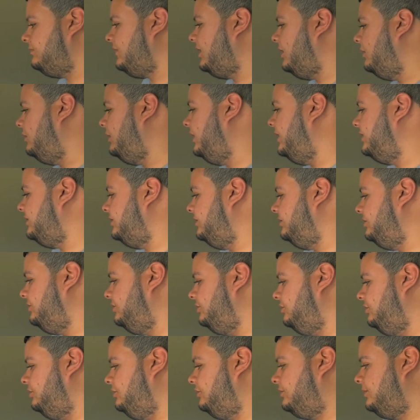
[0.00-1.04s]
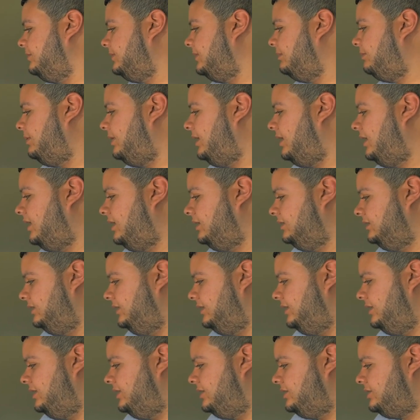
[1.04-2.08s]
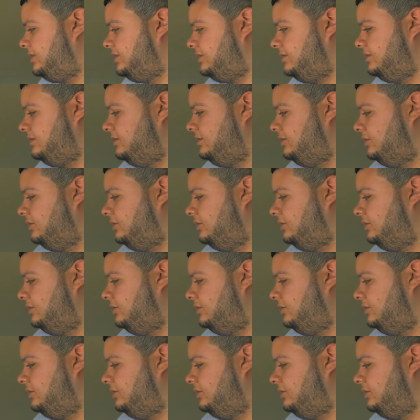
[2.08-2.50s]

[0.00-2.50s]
residue from the polish